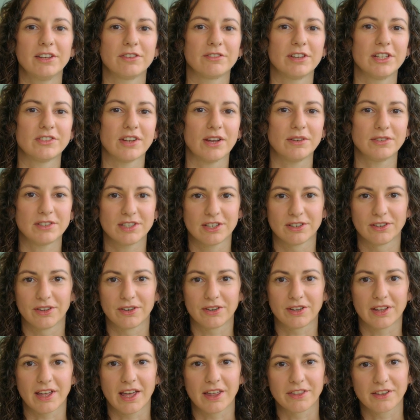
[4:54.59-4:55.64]
to reach out to your
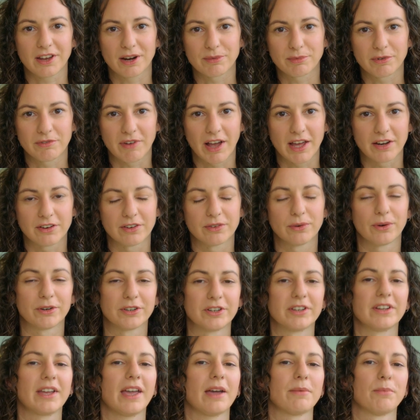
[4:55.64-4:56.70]
local healthcare provider in
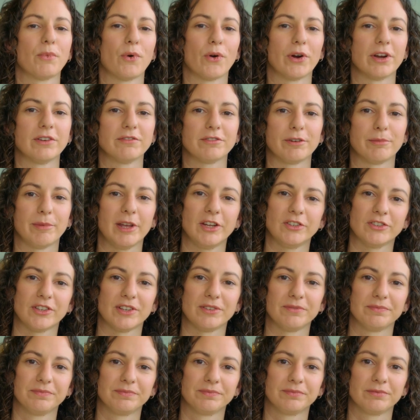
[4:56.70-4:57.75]
order to get more
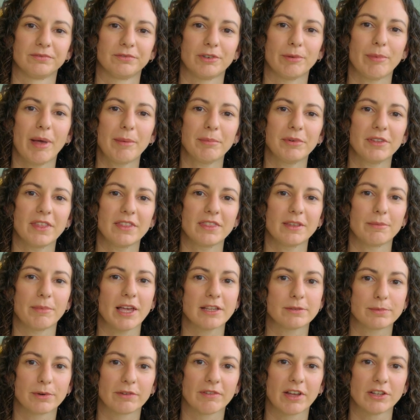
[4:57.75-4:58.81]
information. Remember that the
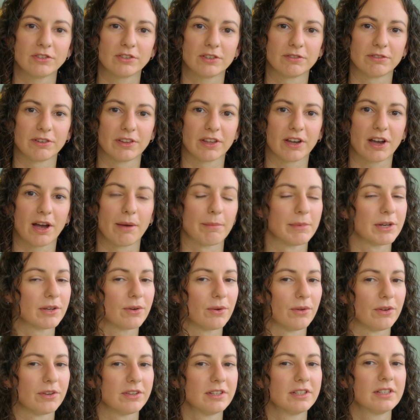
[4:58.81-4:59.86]
best prevention for the common
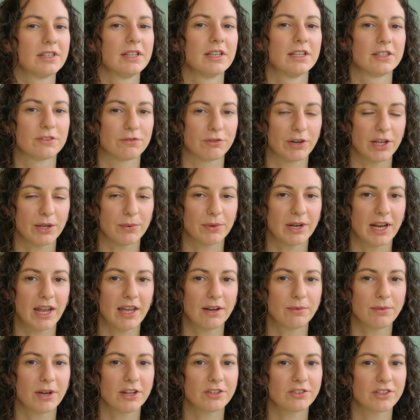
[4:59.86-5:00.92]
cold is frequent
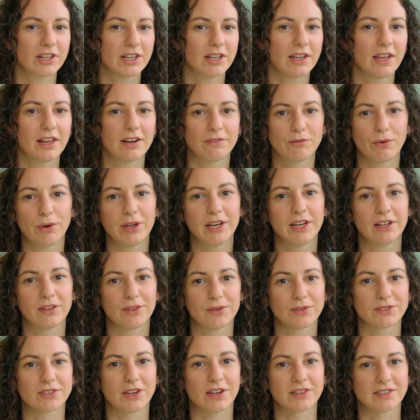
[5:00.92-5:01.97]
hand washing and avoiding
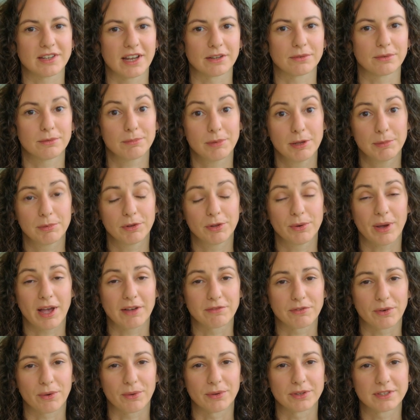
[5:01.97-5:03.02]
close contact with people who
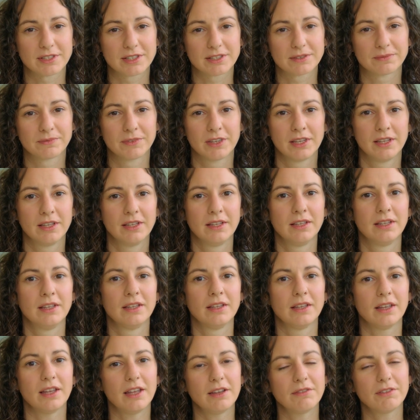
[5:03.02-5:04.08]
have colds.
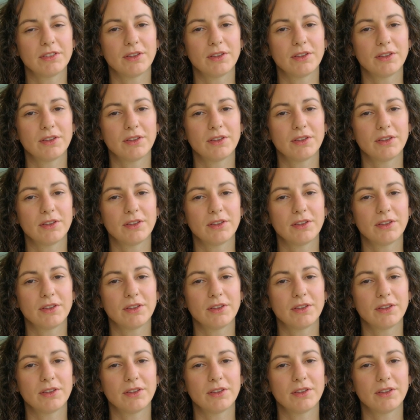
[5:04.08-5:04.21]
Even